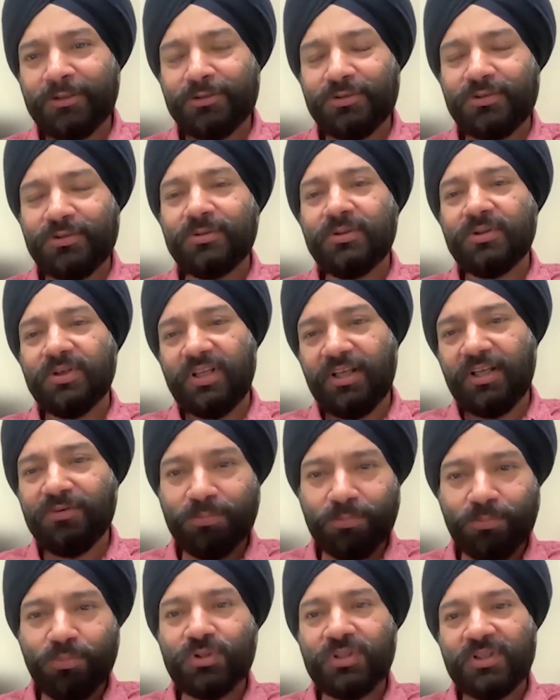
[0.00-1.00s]
So
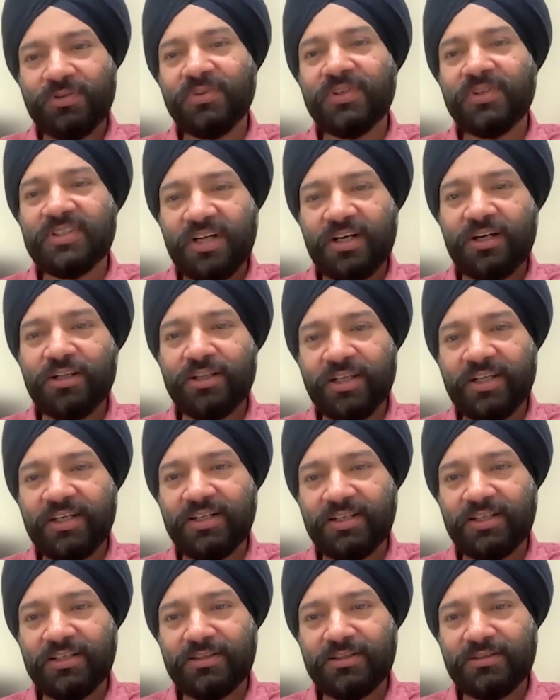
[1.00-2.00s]
if both of us are
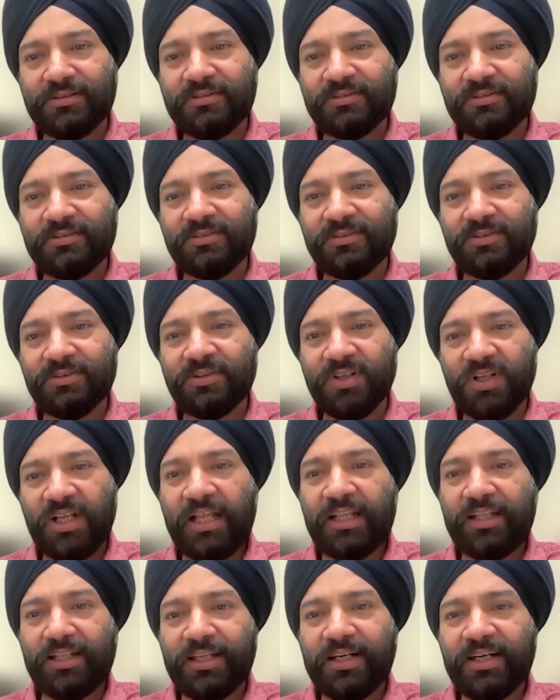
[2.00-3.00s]
there,
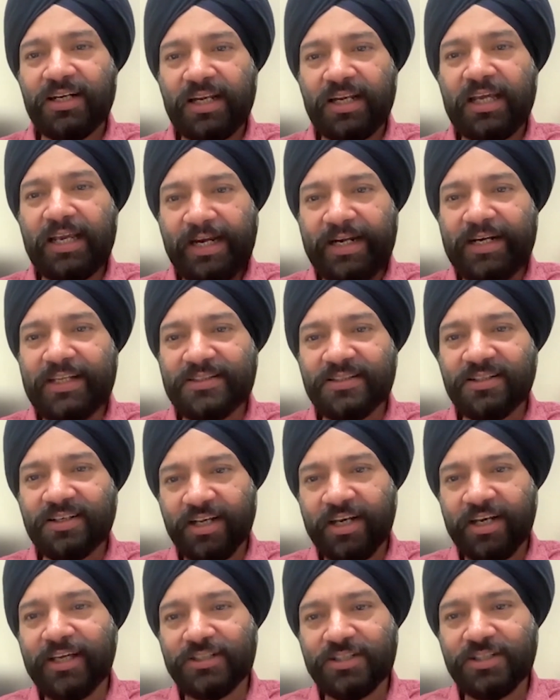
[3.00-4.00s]
then it is a
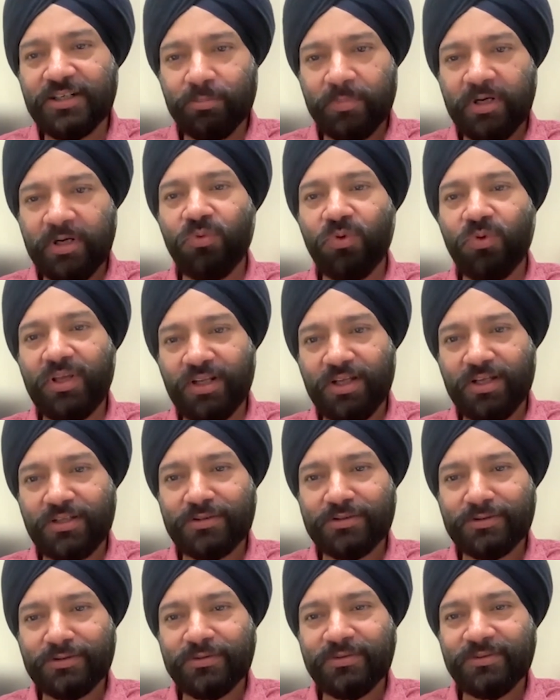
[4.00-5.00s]
connection between
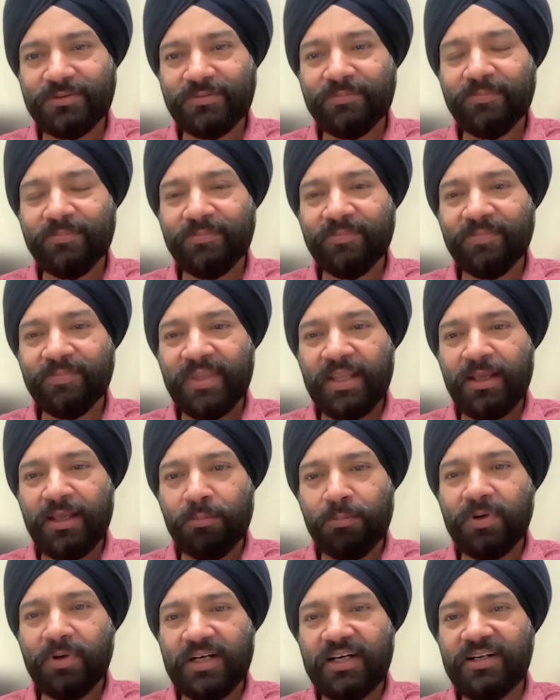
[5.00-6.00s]
us.
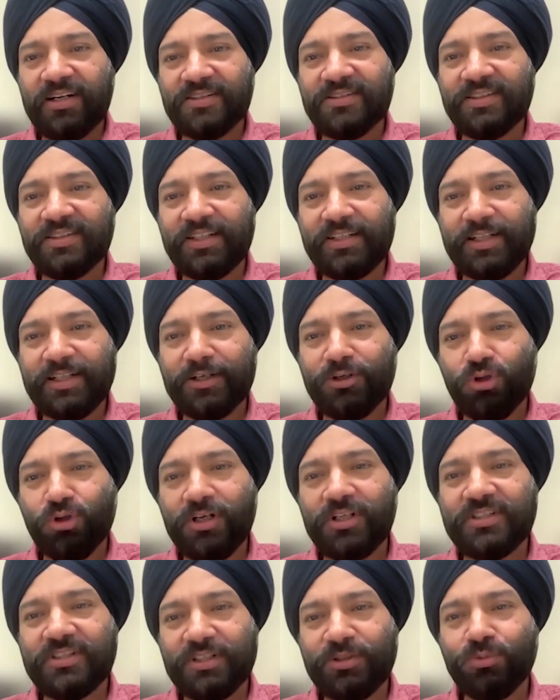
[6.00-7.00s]
But it is the
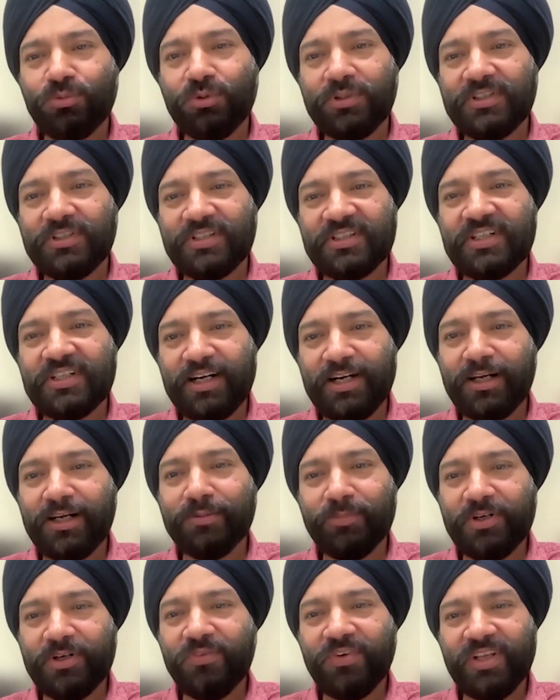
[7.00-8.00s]
technology who is
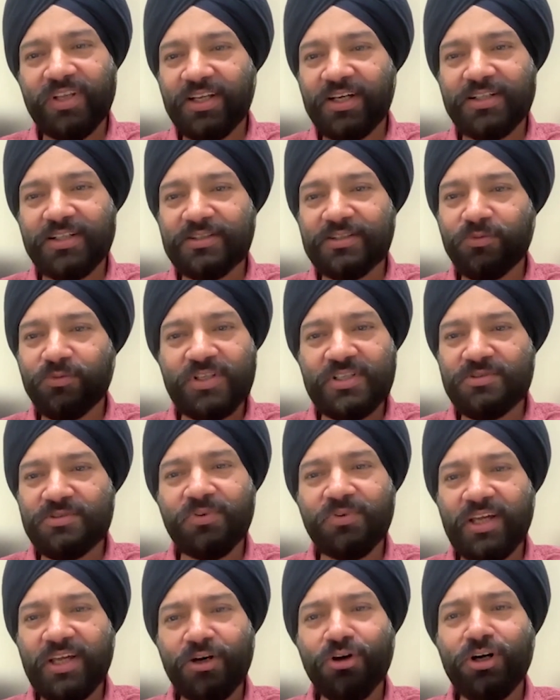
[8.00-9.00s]
standing between us, which
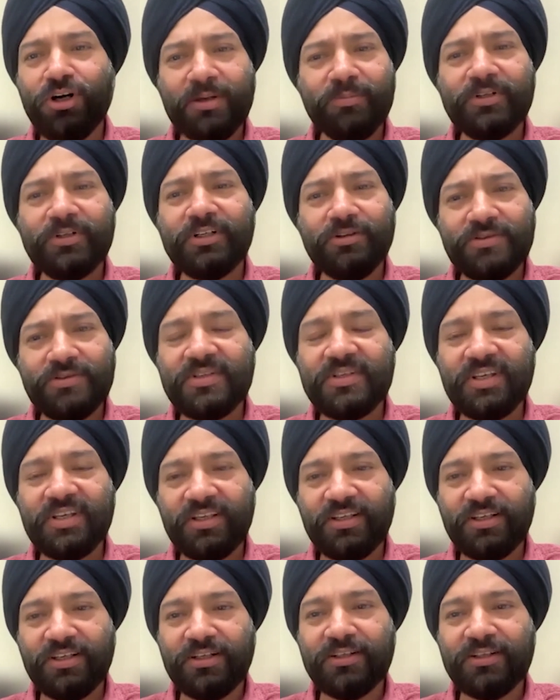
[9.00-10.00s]
we are not able to
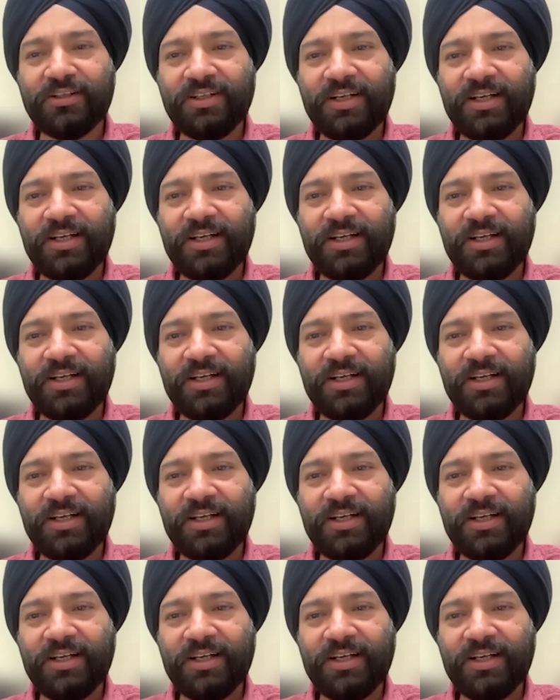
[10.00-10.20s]
see.